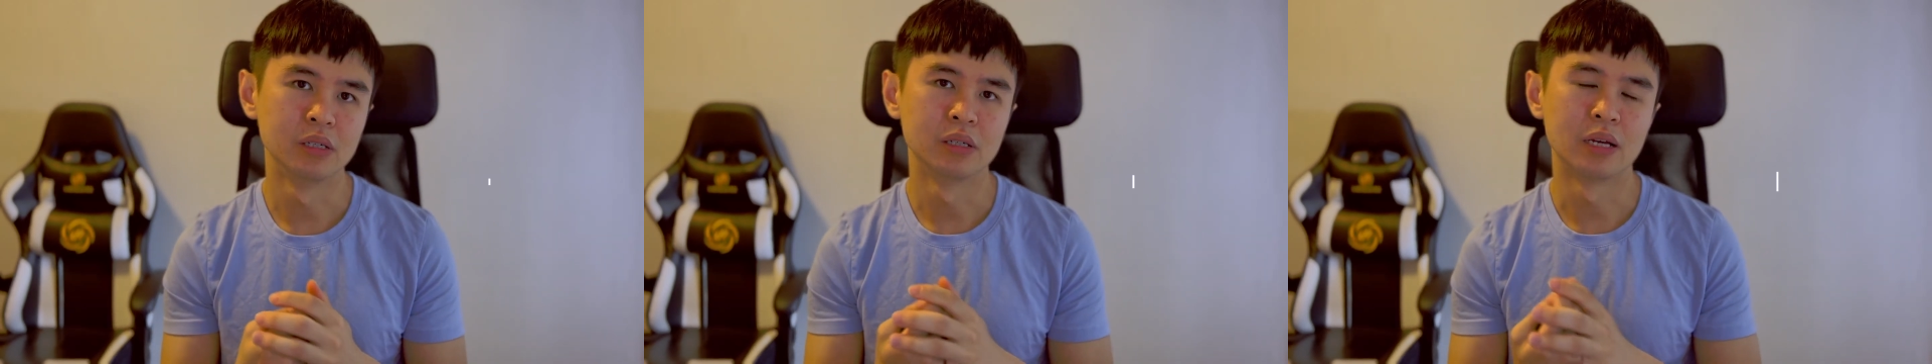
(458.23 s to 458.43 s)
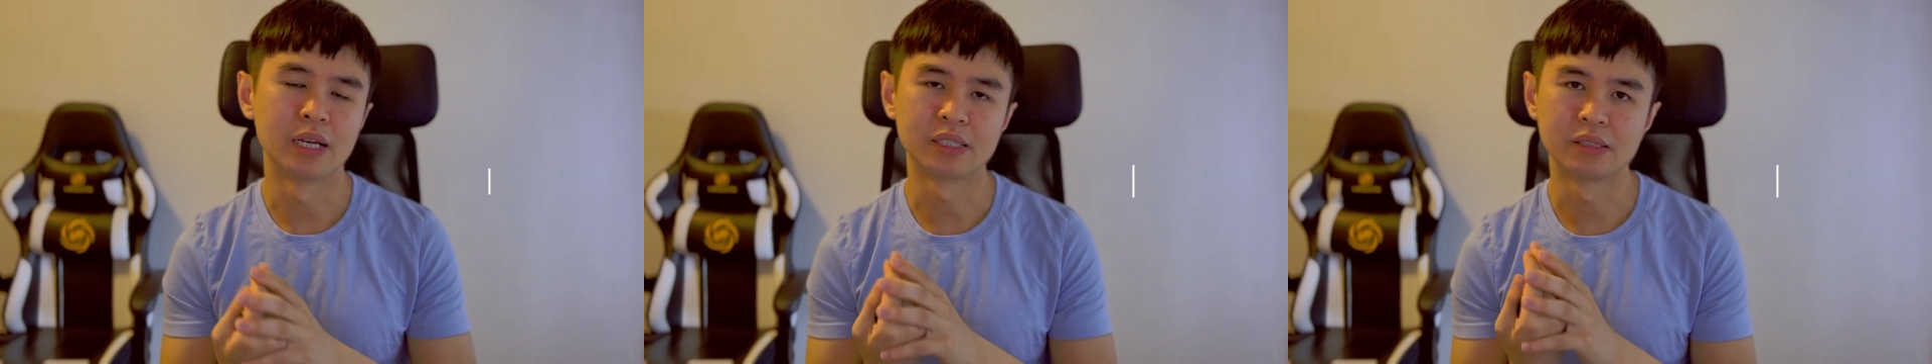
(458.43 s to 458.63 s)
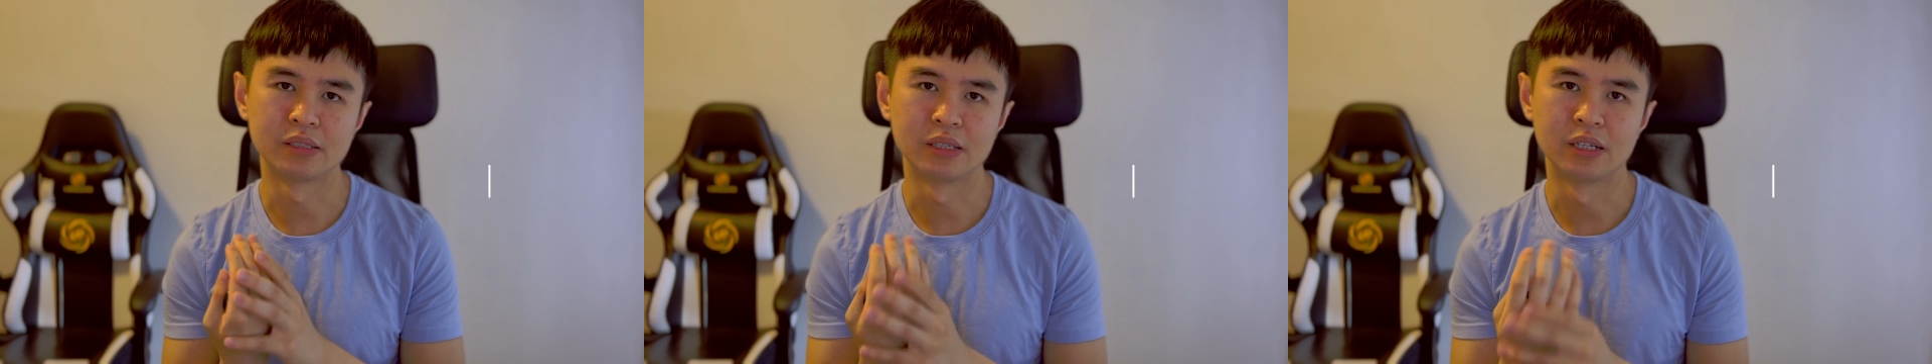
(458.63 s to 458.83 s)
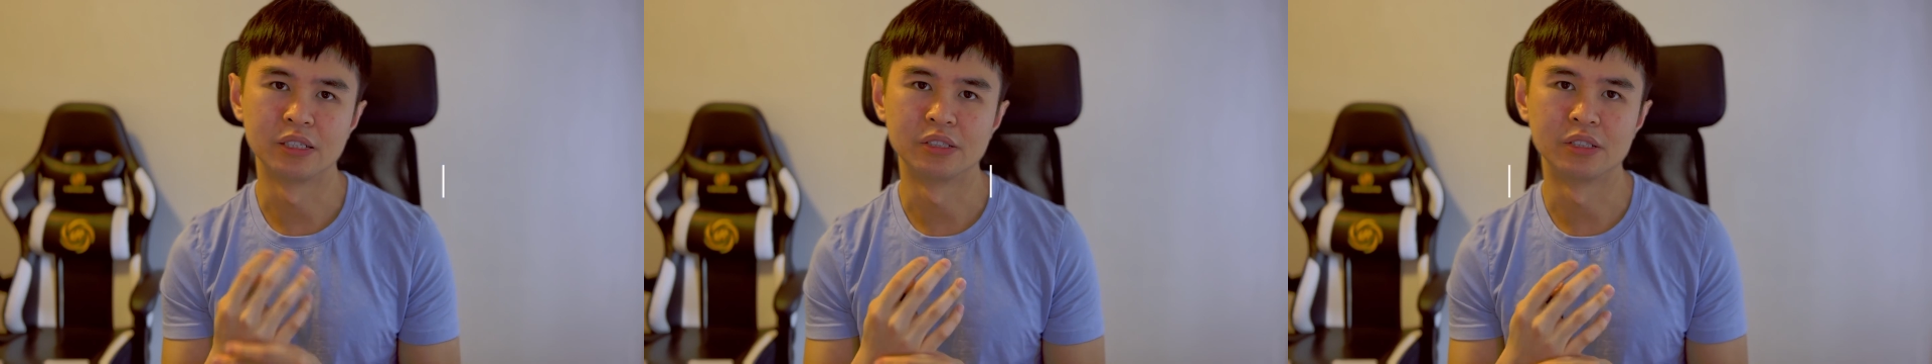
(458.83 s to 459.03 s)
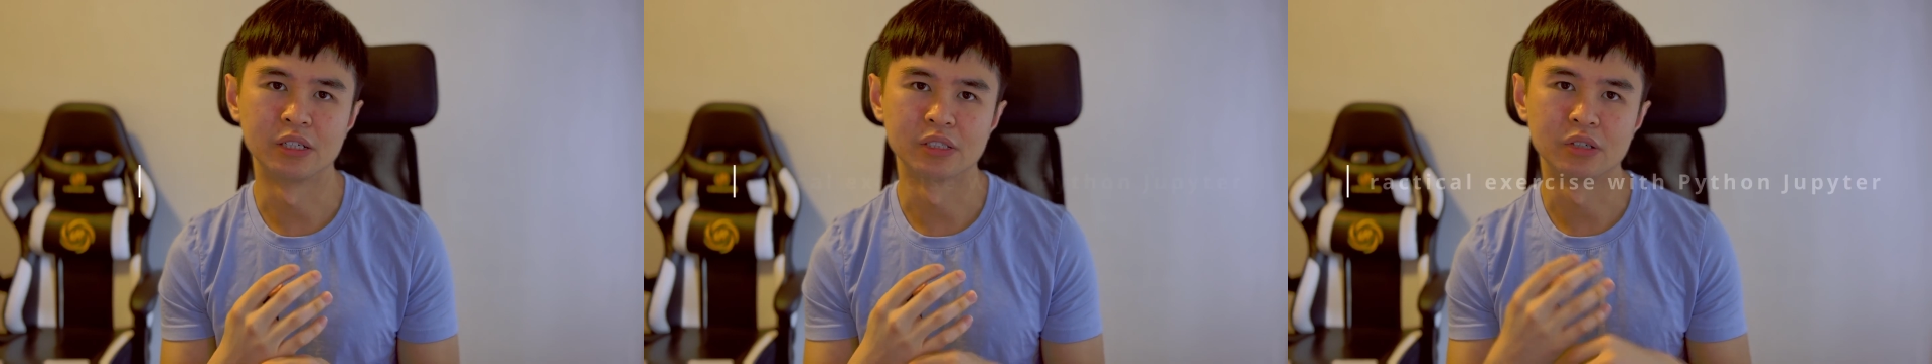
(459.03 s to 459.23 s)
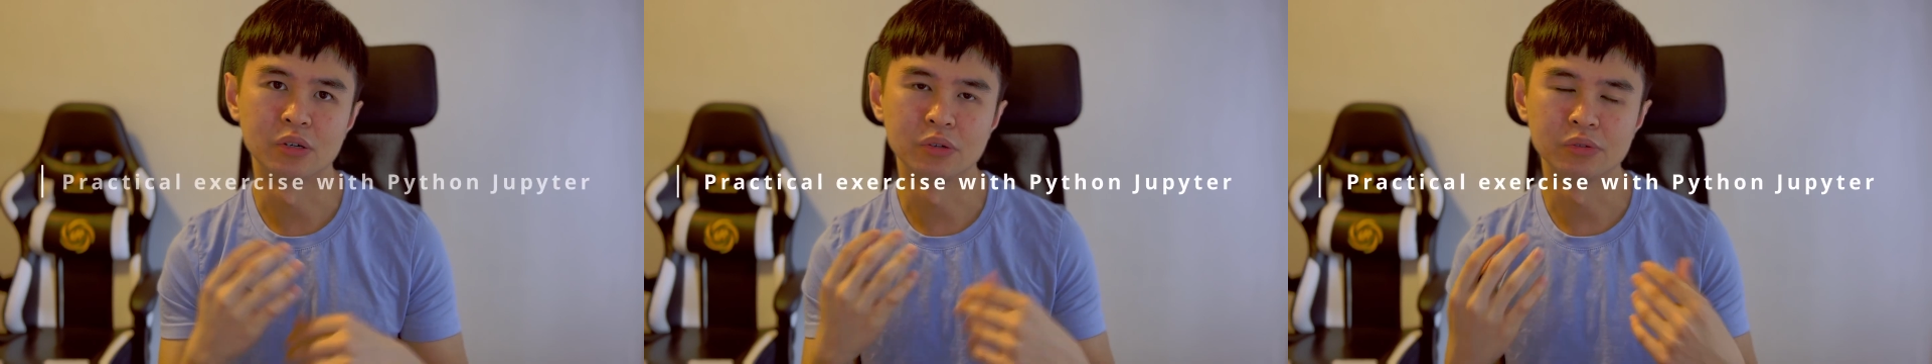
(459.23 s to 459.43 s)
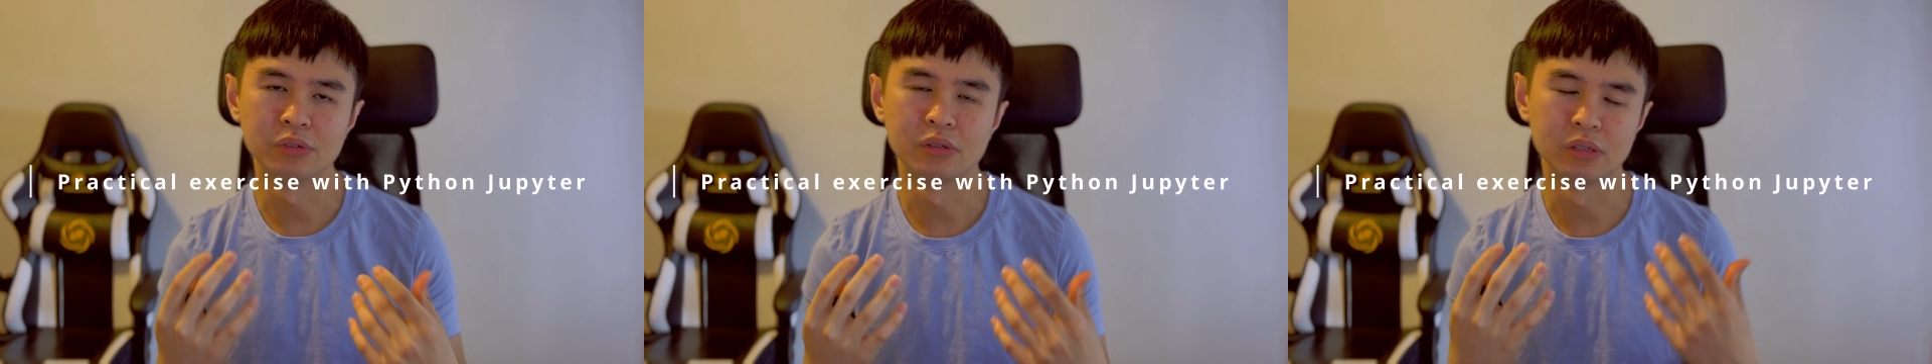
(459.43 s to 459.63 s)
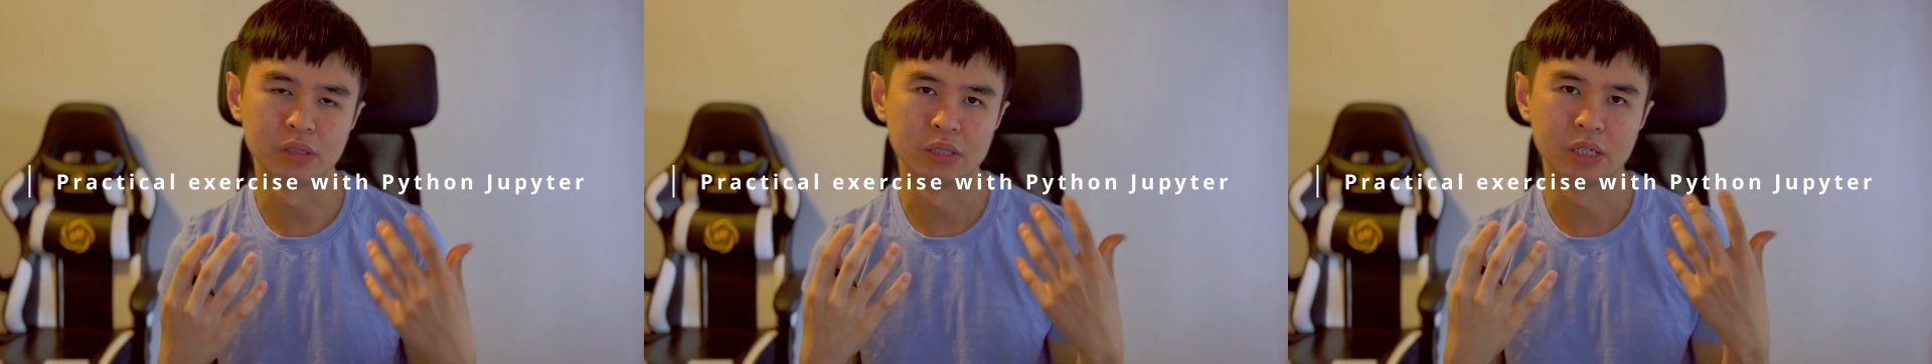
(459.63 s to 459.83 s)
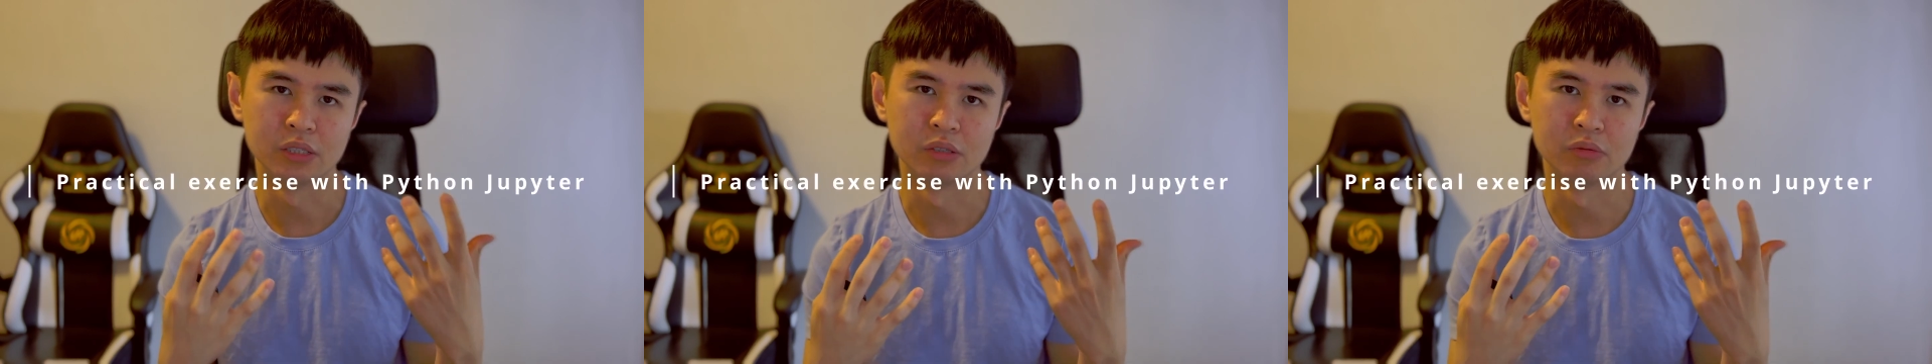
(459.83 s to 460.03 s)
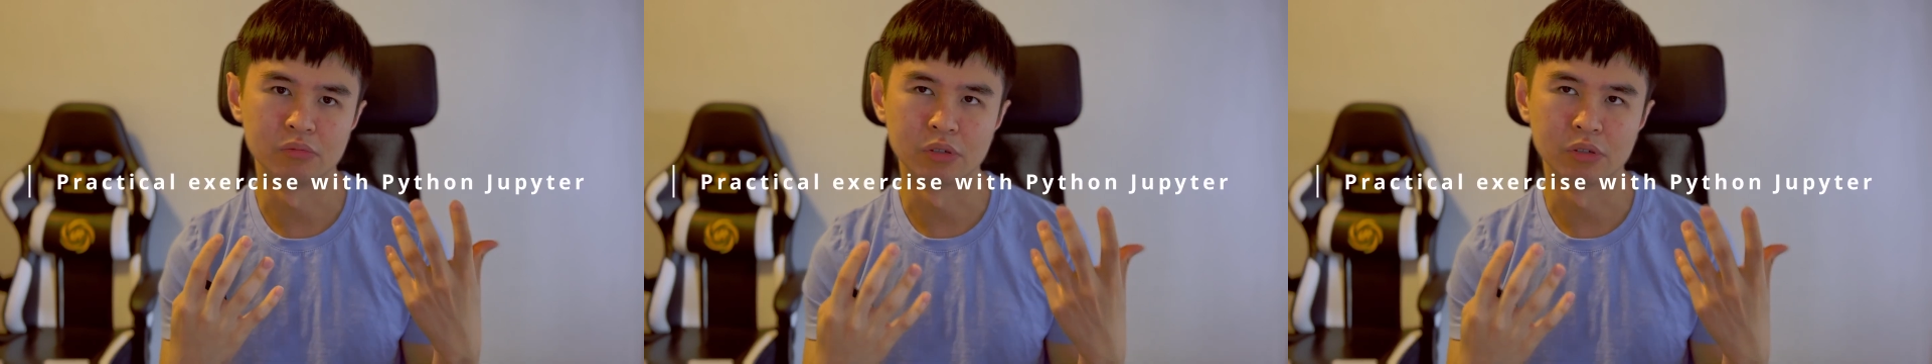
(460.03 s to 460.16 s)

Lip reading: exercise that's